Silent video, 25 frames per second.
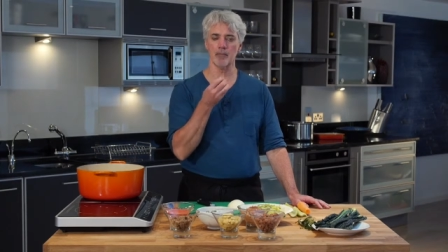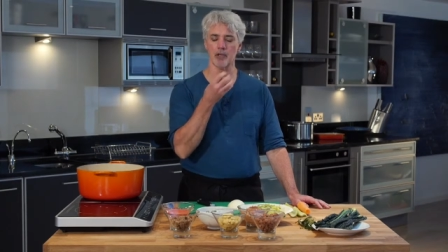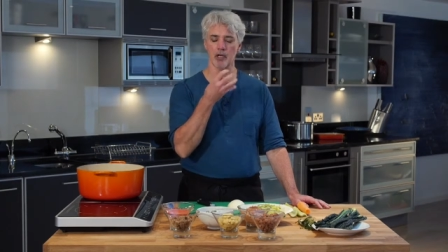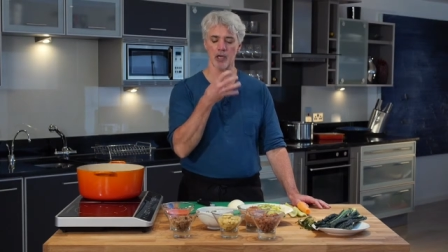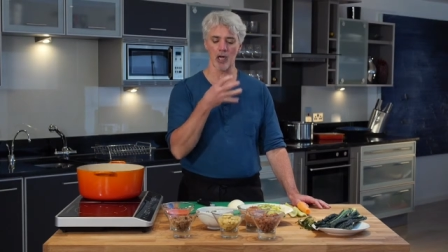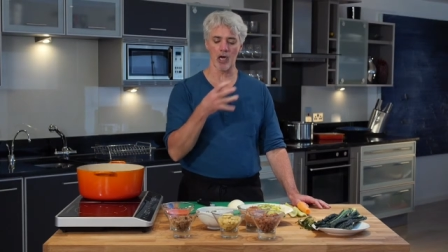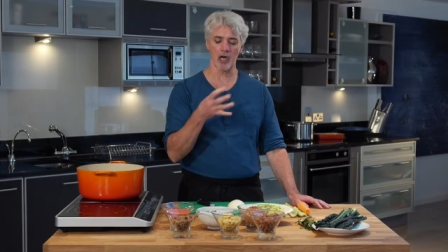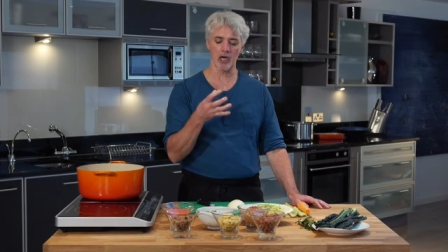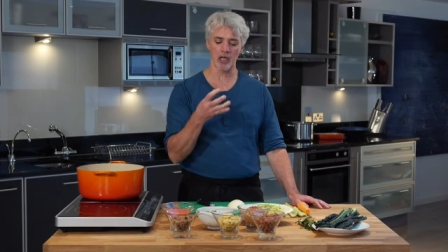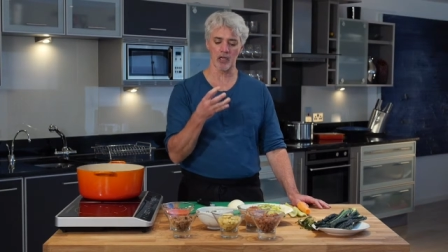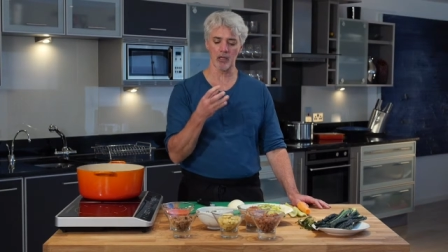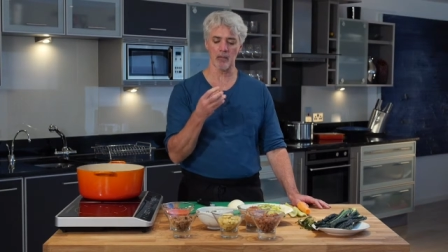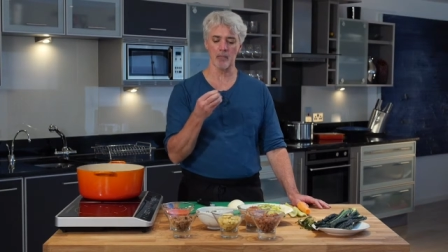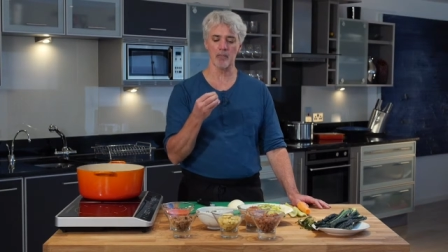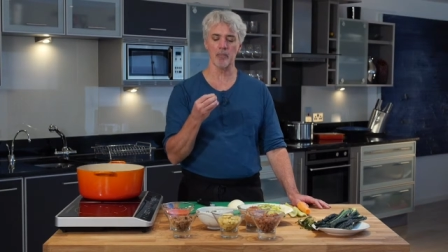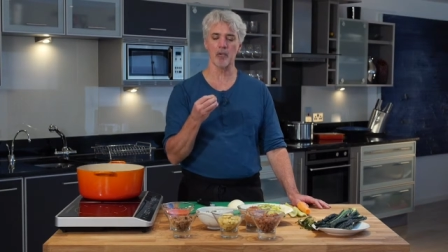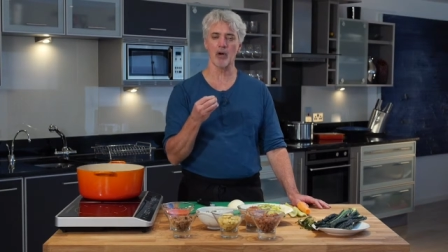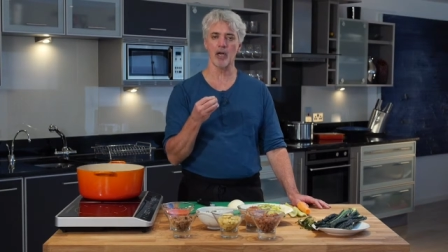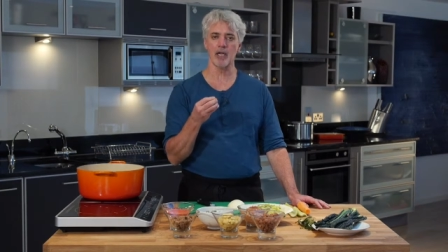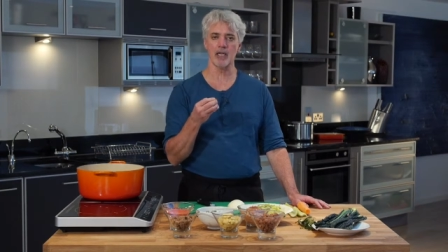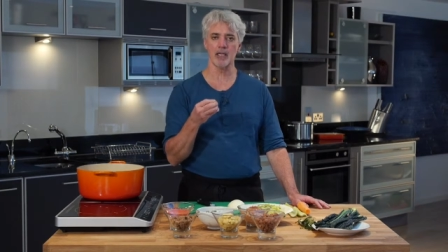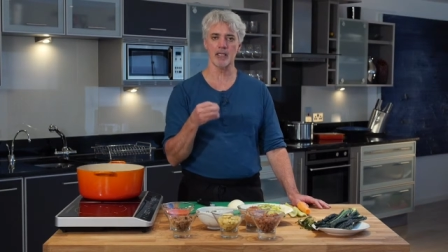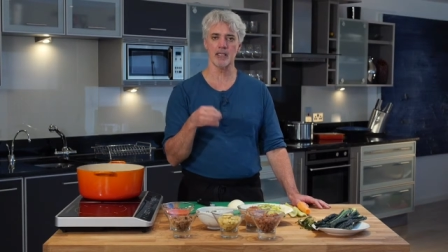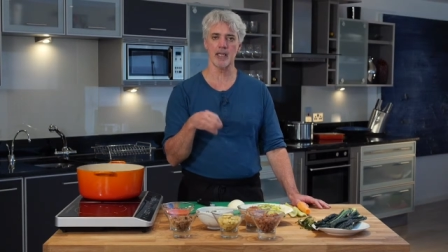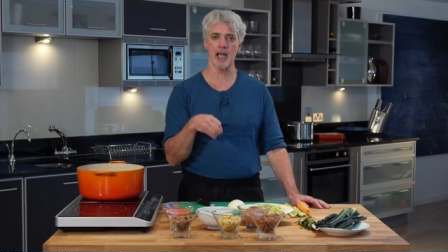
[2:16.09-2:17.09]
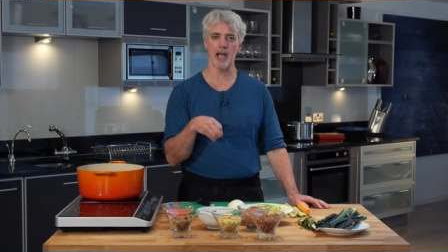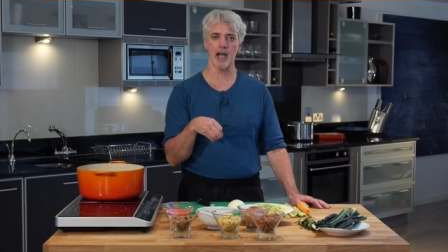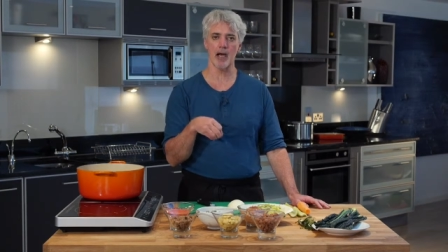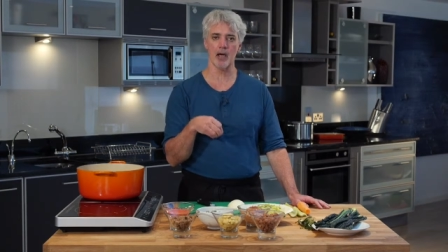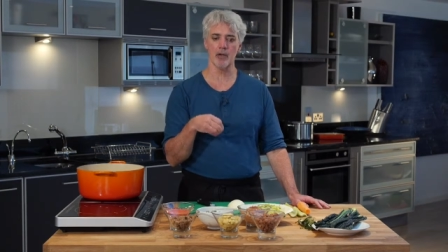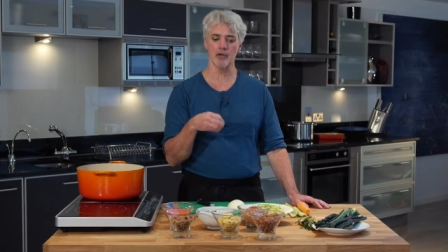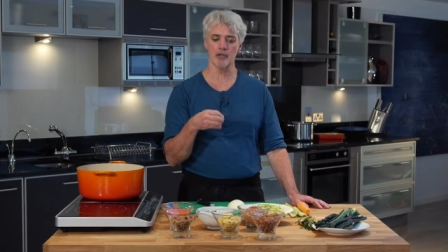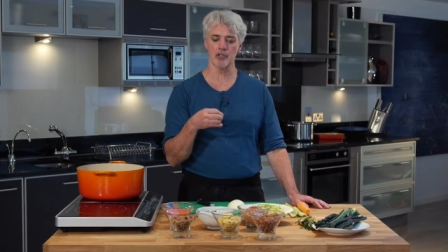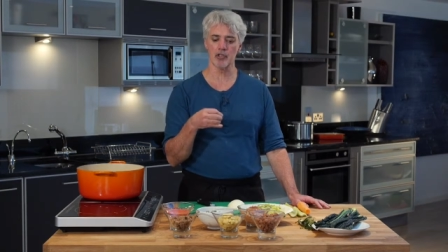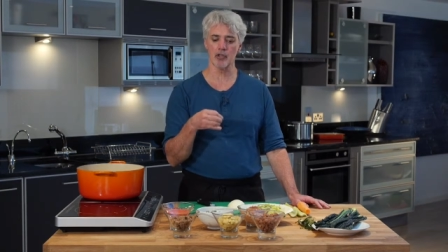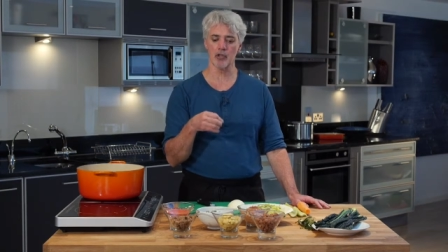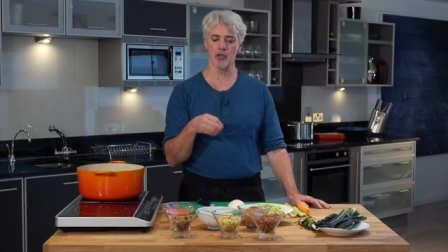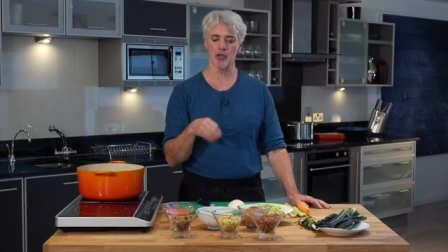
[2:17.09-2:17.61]
They're not going to break
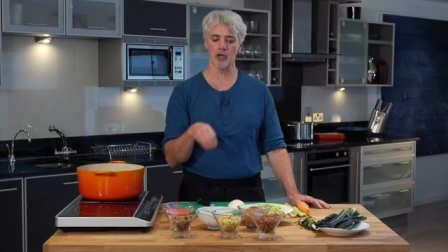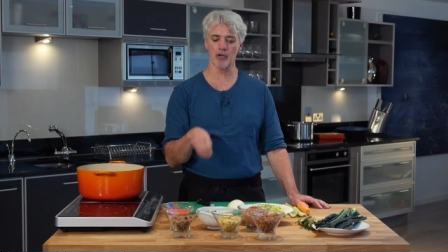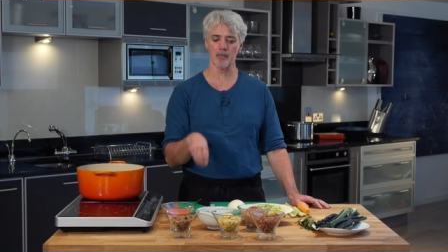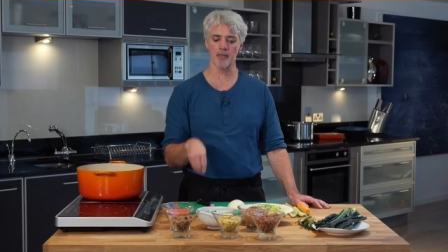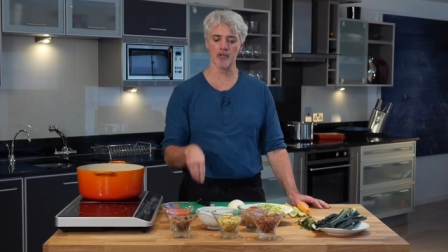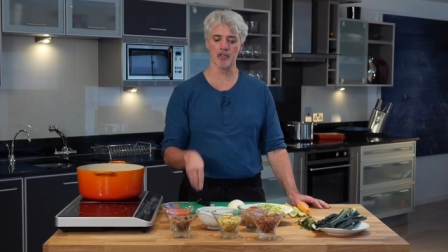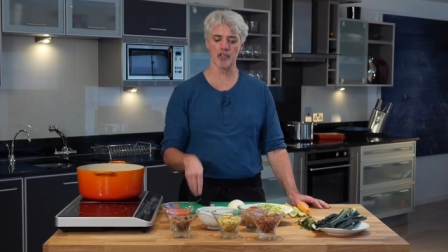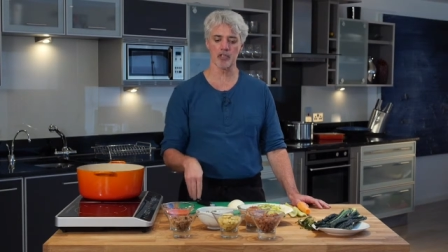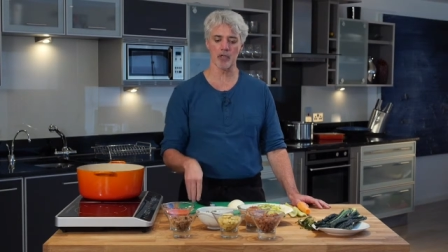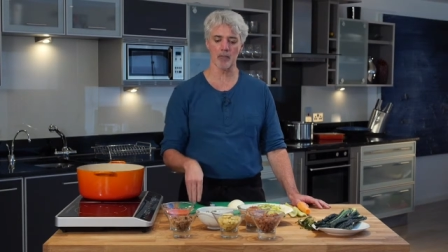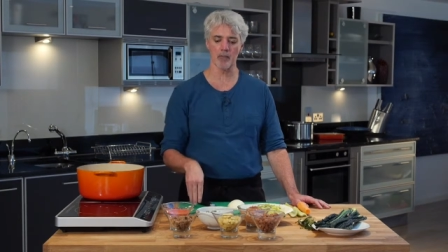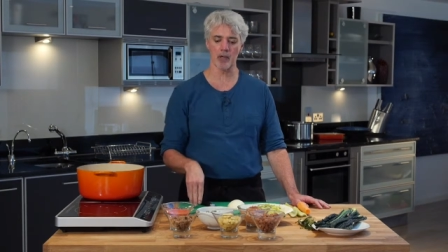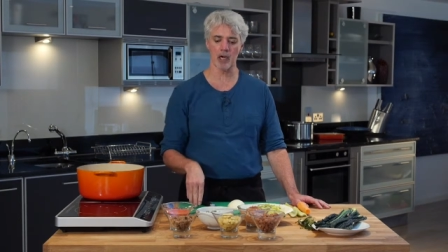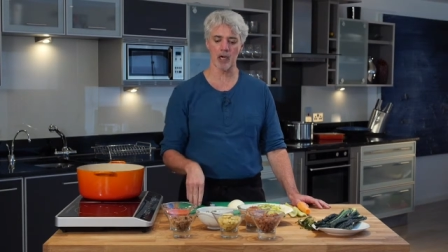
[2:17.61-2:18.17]
down. So look for some